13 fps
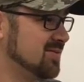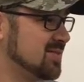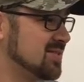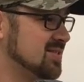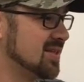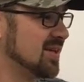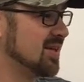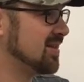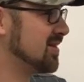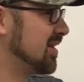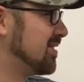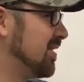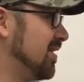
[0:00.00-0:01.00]
just thinking
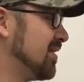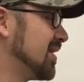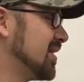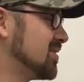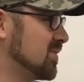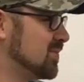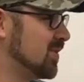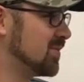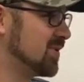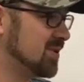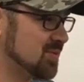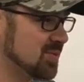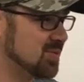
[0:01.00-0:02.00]
that, oh, in case we bump
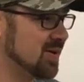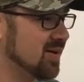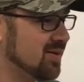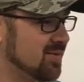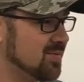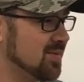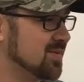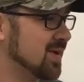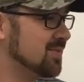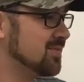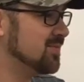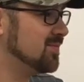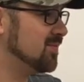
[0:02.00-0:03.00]
into a bear, we might
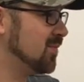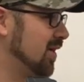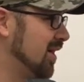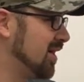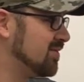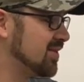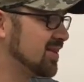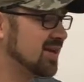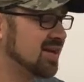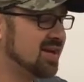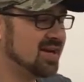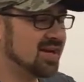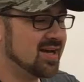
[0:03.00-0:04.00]
want to have
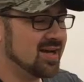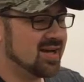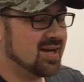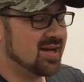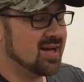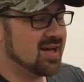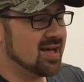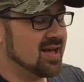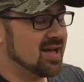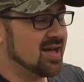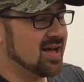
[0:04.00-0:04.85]
it.